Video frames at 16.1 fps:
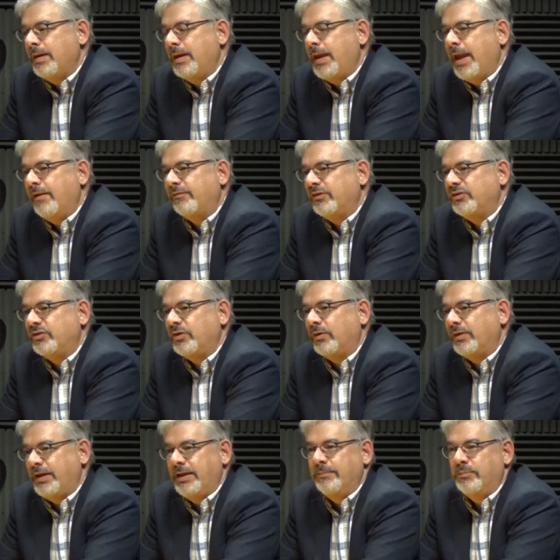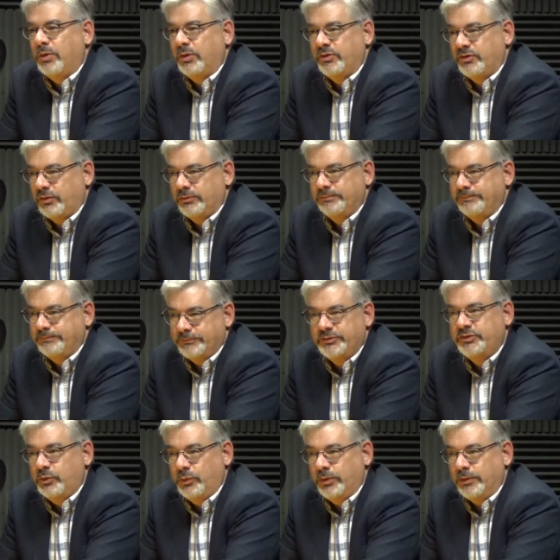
you have to start the inputs sooner.